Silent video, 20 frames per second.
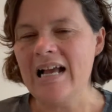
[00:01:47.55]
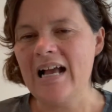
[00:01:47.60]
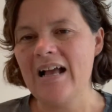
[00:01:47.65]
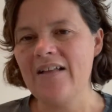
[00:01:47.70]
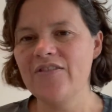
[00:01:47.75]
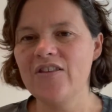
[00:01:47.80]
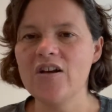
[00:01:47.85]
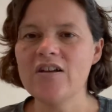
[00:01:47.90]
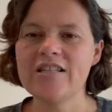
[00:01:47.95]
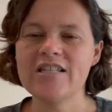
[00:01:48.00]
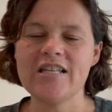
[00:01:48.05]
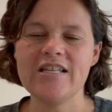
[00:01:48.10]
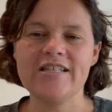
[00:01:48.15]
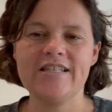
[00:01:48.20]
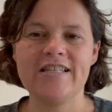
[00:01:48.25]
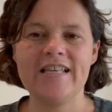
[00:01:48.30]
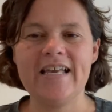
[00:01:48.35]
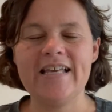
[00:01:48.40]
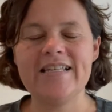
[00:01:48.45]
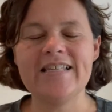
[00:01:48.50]
And that
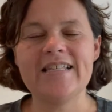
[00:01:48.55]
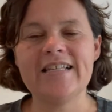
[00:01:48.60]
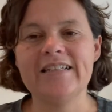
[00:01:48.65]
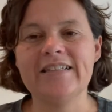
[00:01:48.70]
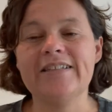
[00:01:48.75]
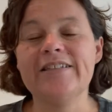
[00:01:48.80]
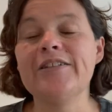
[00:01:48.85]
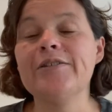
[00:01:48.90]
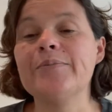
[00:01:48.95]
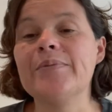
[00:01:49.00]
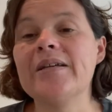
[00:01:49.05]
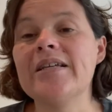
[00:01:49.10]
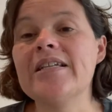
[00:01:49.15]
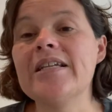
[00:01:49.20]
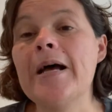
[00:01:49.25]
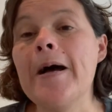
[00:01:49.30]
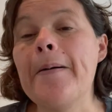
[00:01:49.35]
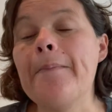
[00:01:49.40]
says a little bit